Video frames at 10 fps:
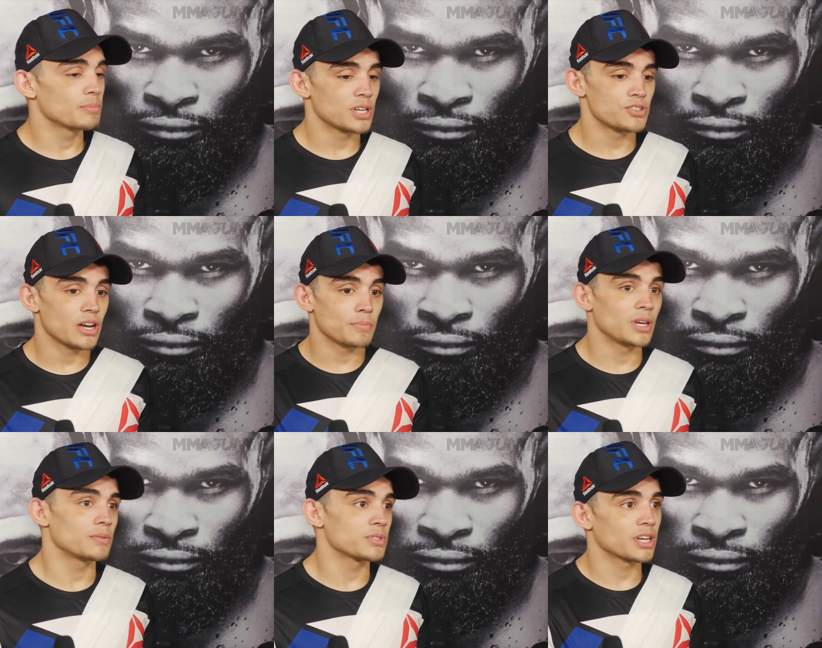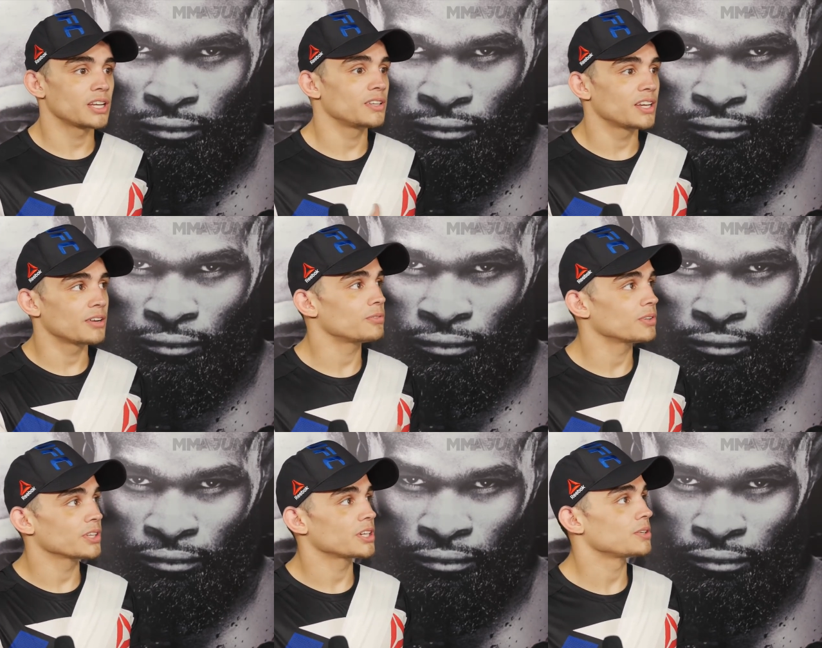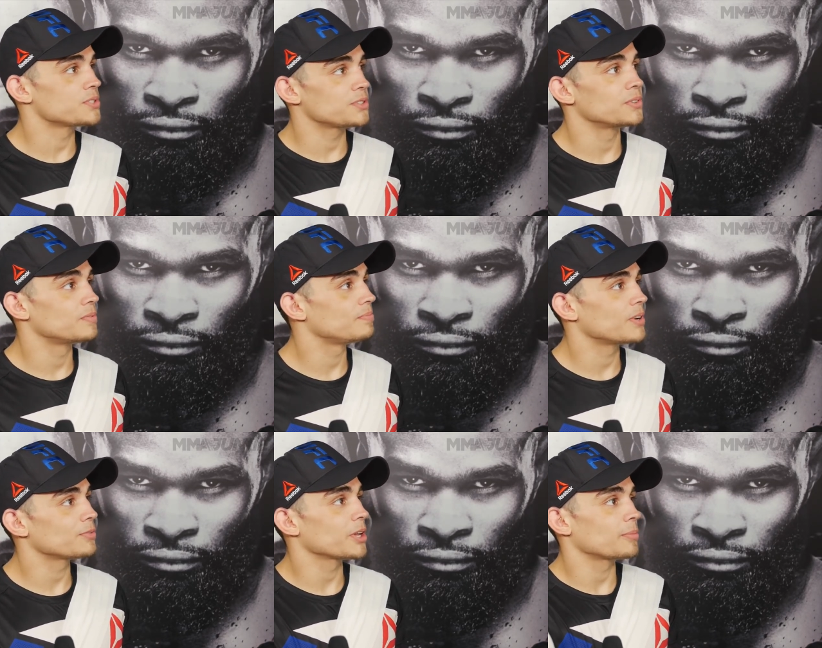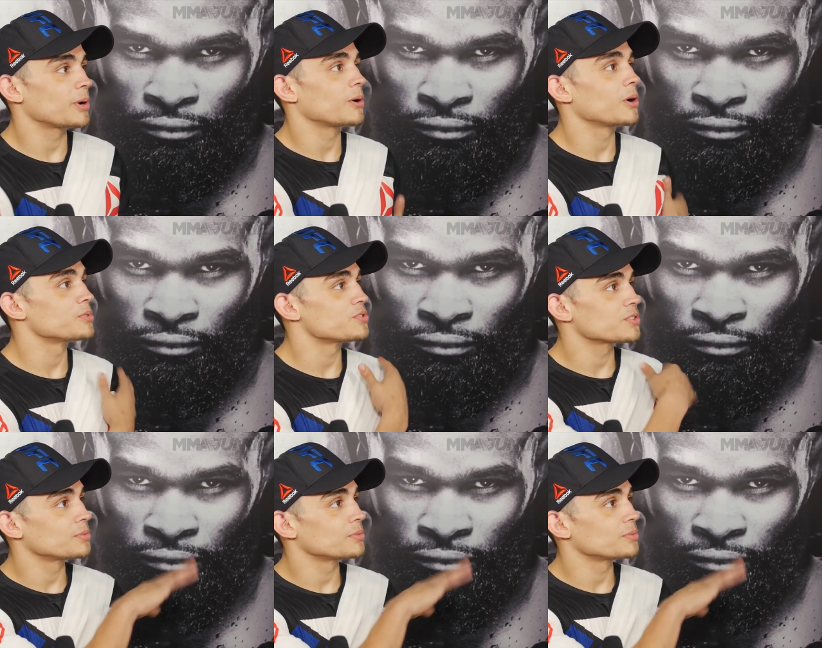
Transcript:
Speaker 1: my jab hand was kind of not feeling like it was even. I felt like my arm was just